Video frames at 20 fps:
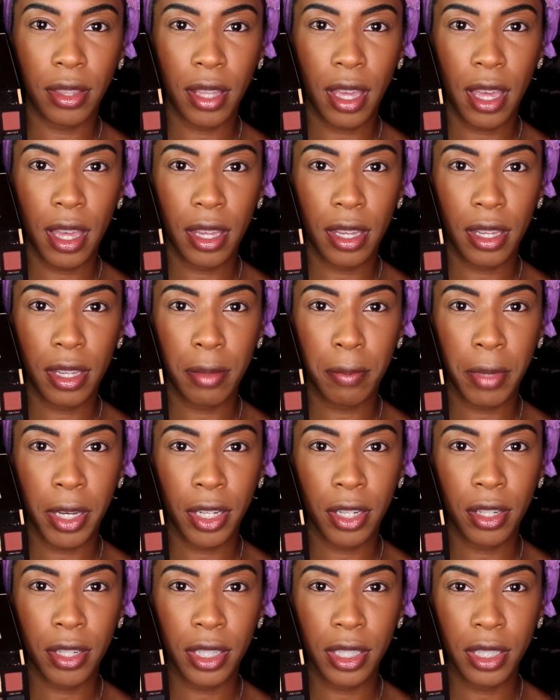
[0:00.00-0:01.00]
that in my
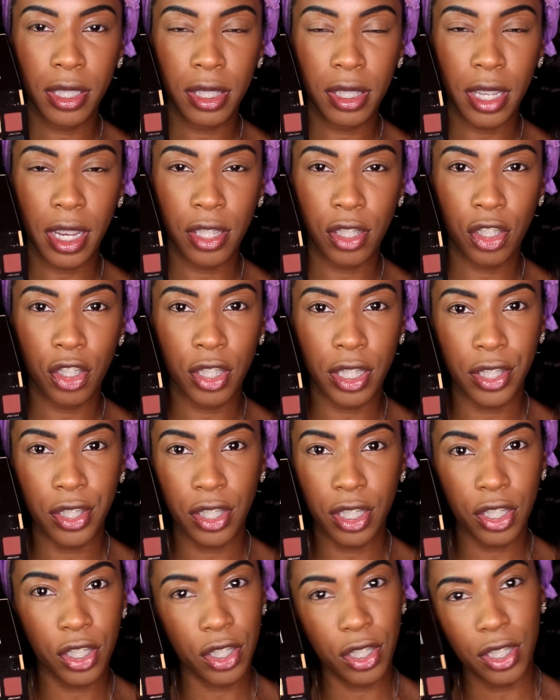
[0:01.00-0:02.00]
crease as a
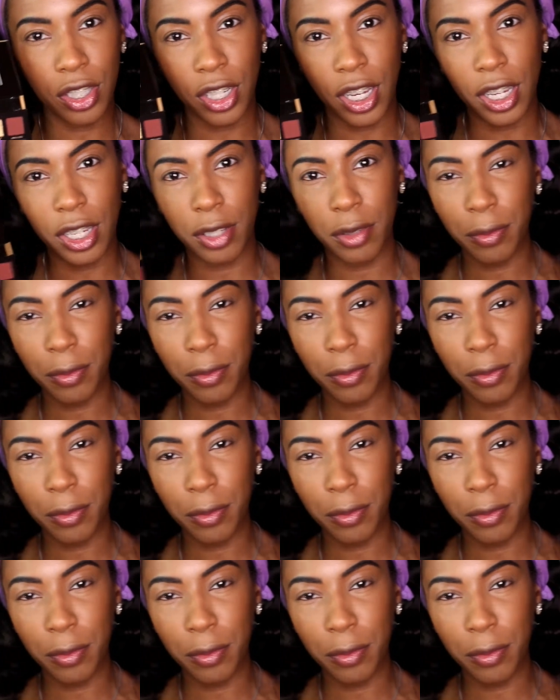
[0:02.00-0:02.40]
transition shade.